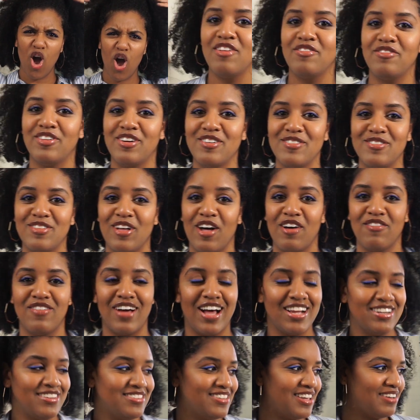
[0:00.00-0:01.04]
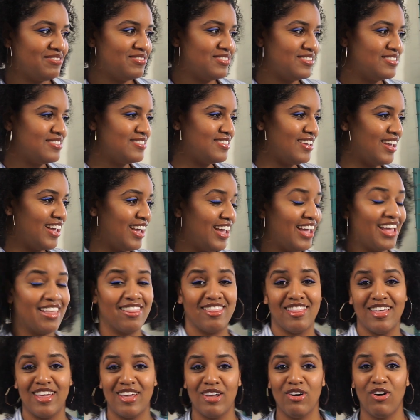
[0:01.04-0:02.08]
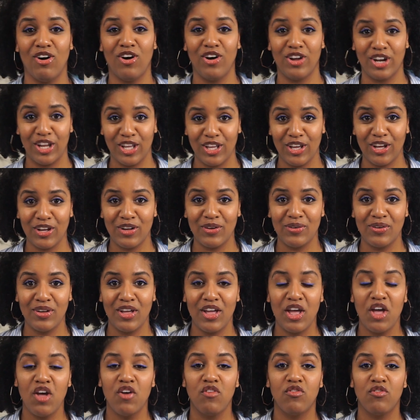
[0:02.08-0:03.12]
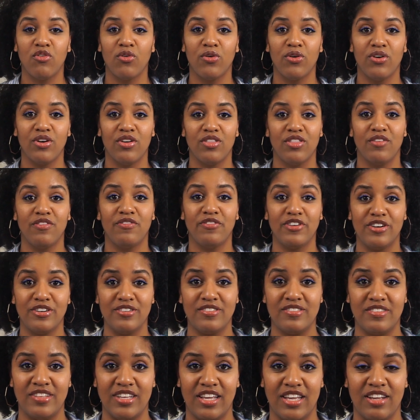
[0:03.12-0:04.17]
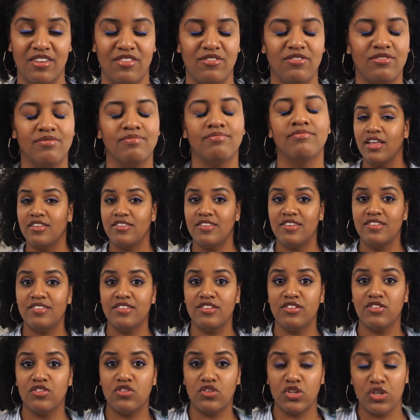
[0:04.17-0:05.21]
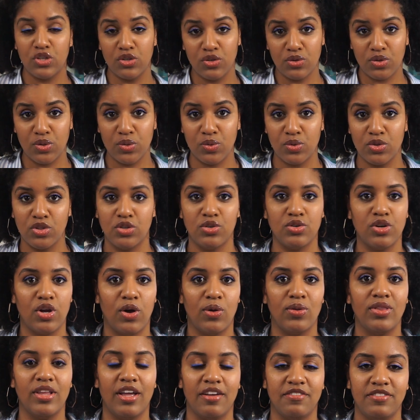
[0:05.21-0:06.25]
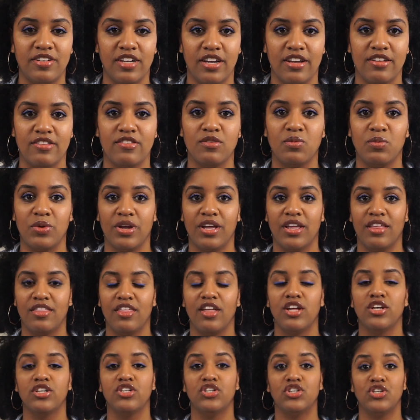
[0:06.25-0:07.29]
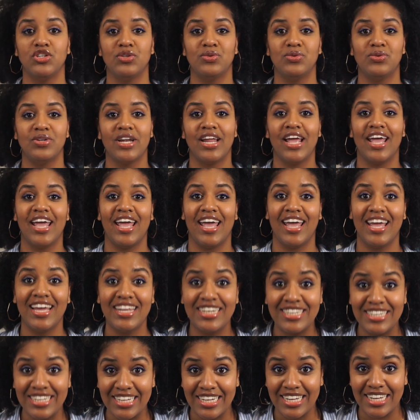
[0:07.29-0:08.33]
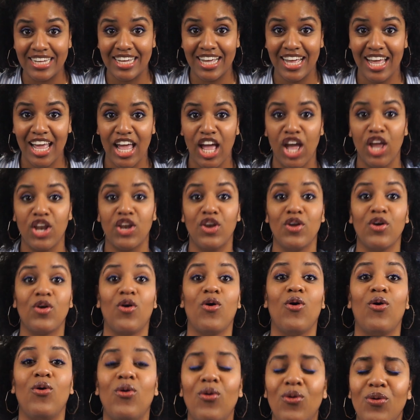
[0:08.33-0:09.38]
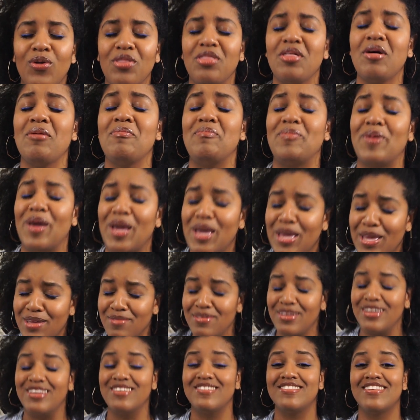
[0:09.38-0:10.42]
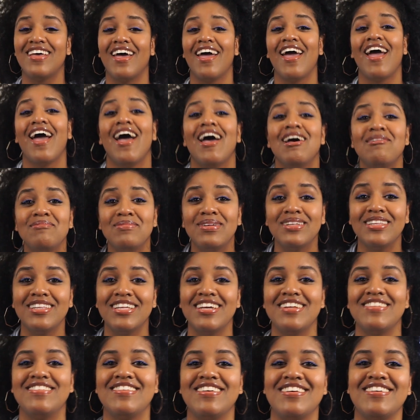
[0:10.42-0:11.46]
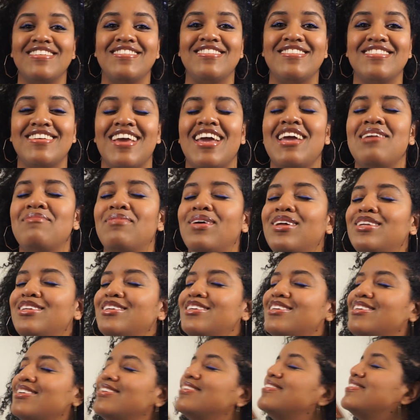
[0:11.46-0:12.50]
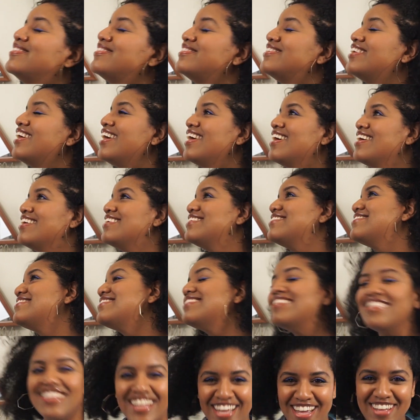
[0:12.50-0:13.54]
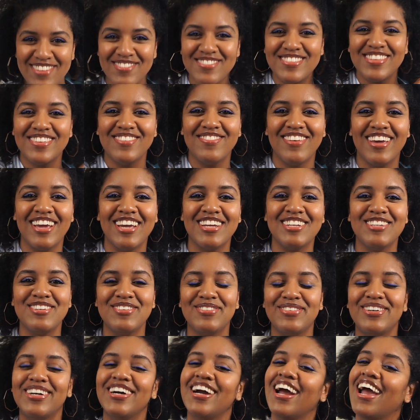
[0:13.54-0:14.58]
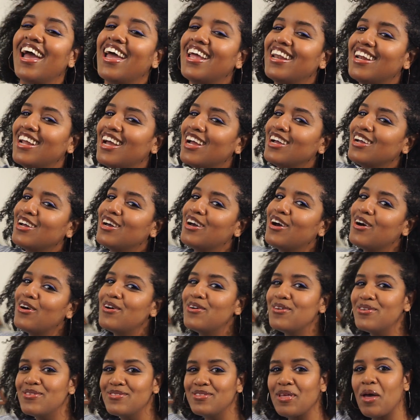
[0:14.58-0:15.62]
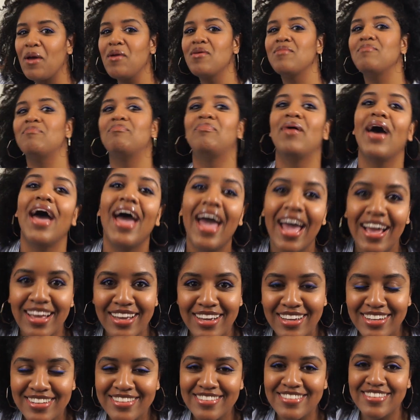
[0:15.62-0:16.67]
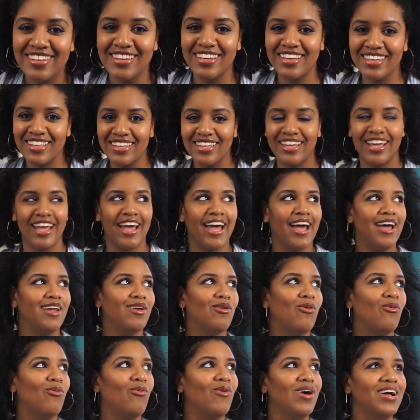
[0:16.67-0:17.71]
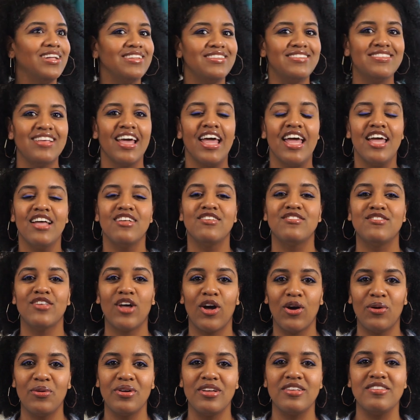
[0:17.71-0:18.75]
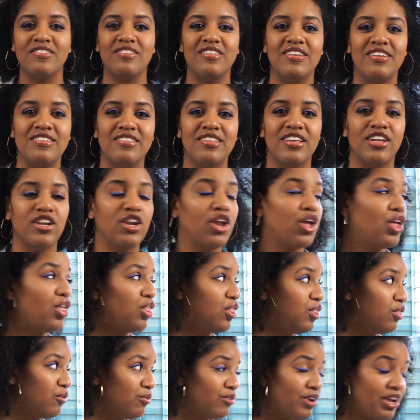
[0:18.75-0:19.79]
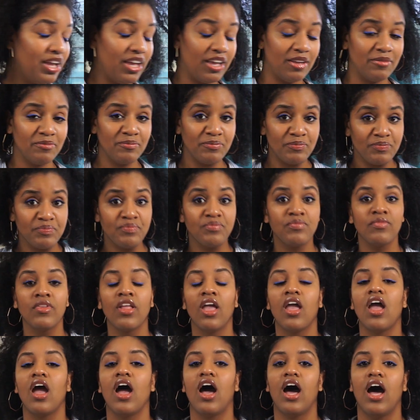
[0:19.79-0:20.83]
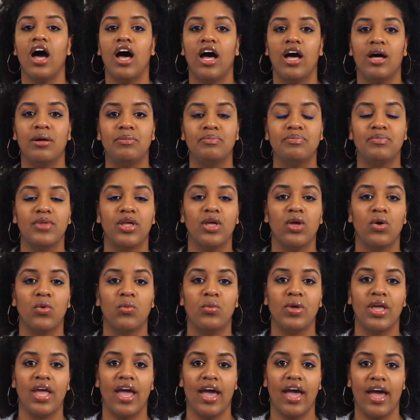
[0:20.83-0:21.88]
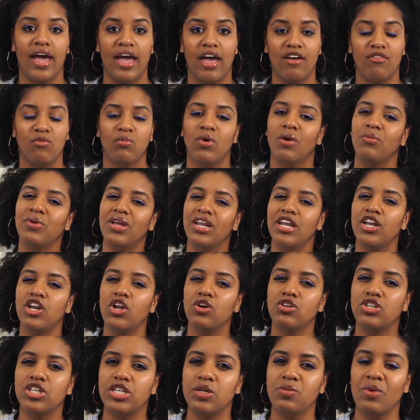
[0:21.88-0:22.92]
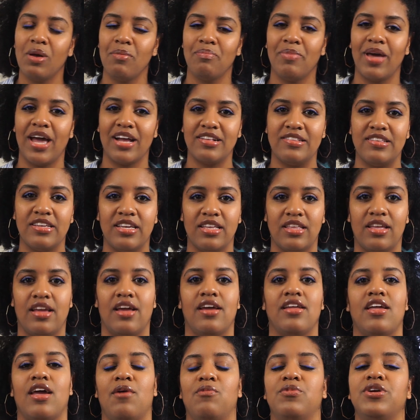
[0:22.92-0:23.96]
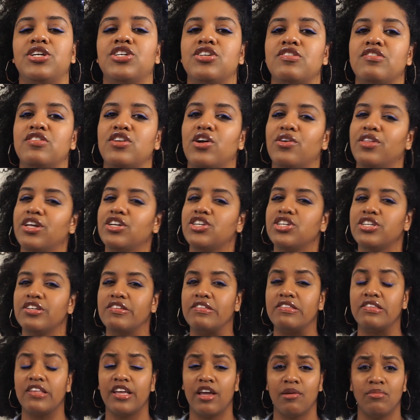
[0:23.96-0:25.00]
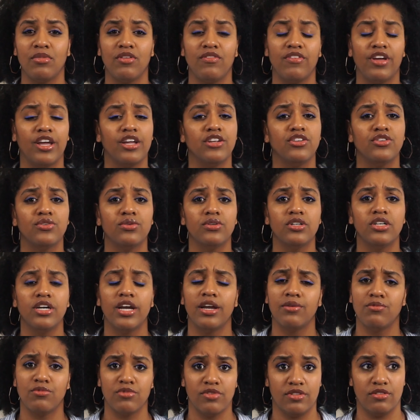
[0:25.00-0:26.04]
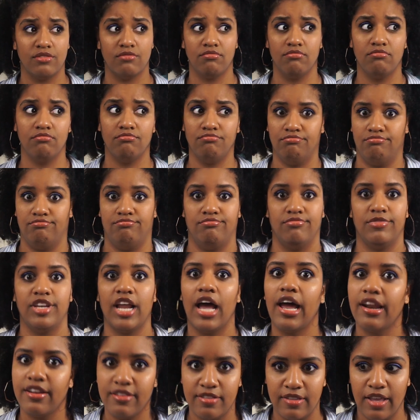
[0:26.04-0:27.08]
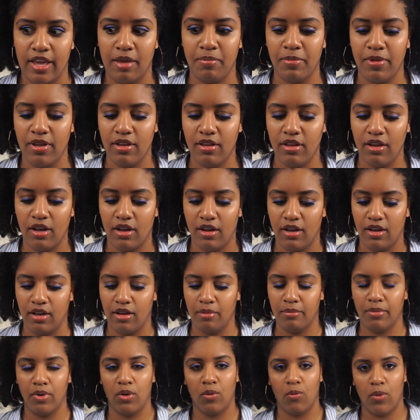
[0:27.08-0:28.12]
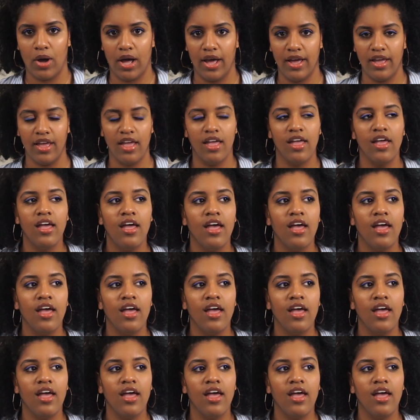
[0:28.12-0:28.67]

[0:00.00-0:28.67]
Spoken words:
First off, I just have to say the audio for the first scene, season 2, you know, left us with June handing Nicole the baby to Emily to escape, and June slams the van door and goes back to Gilead. What? So season 3, we have, well, we didn't know she went back to Gilead yet. We just know that she slammed the van door and was not escaping. Why?